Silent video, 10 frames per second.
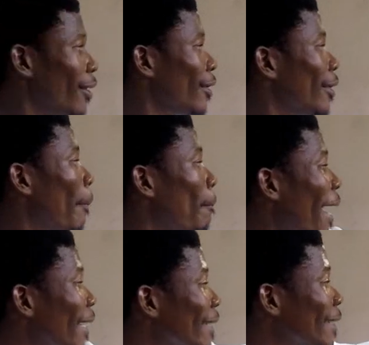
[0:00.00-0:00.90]
The
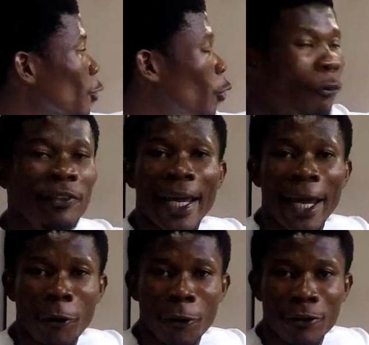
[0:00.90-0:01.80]
magnitude of the
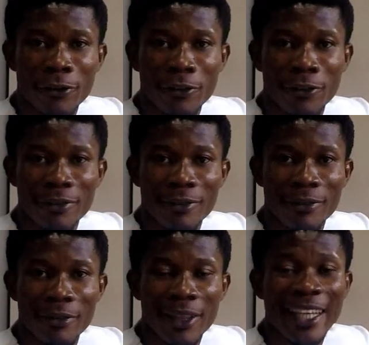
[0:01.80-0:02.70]
error
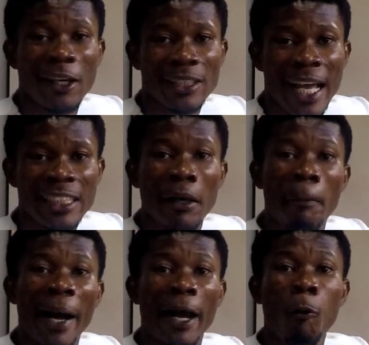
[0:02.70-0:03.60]
tells us
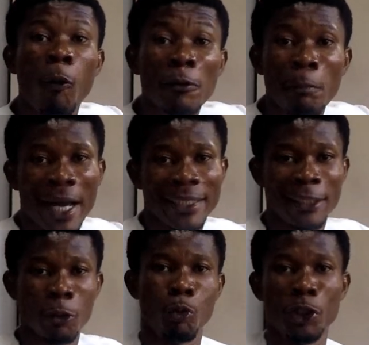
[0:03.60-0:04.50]
by what
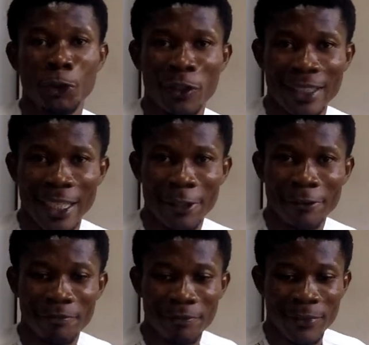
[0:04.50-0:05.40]
margin we should steer.
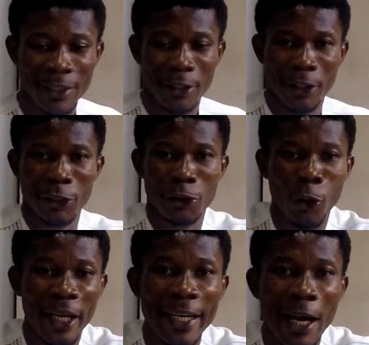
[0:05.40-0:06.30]

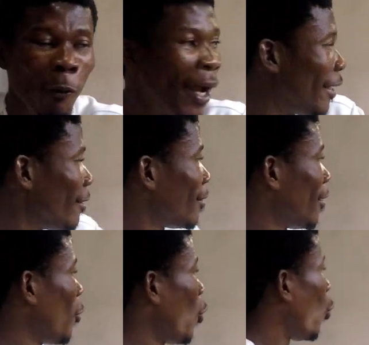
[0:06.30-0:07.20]
So in a way,
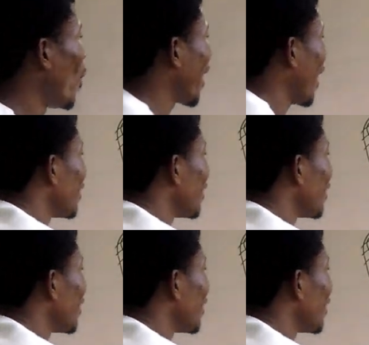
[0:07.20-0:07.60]
we can